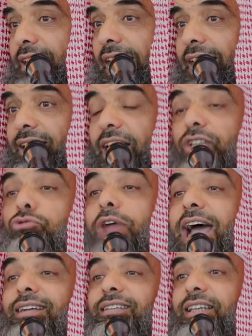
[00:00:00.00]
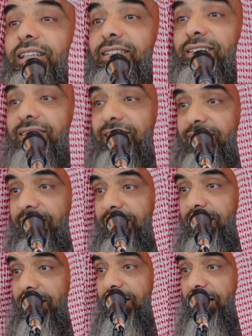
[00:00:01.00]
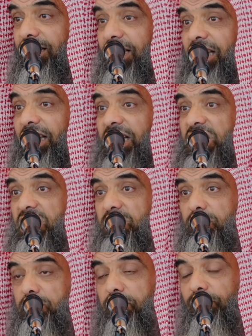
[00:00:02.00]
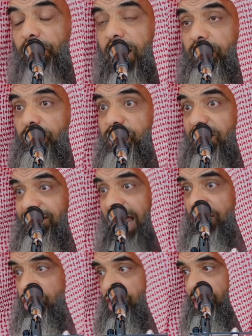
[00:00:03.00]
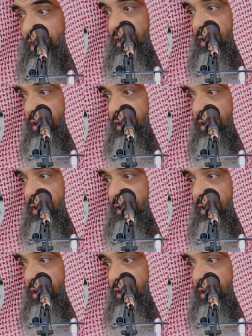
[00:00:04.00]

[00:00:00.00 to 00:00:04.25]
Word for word: that it attracted his father's attention.